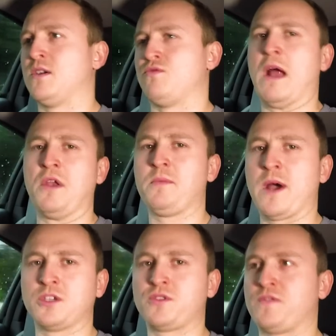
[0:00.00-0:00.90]

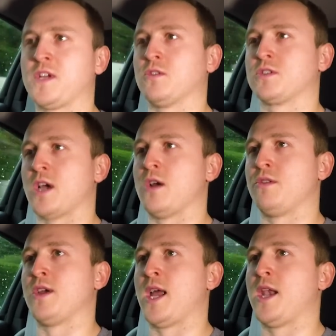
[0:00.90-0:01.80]
roundabout drifting or so,
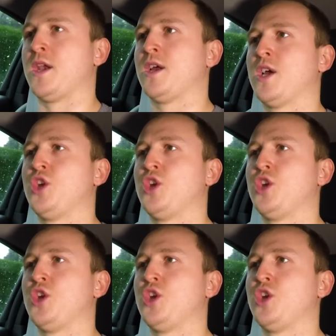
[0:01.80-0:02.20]
then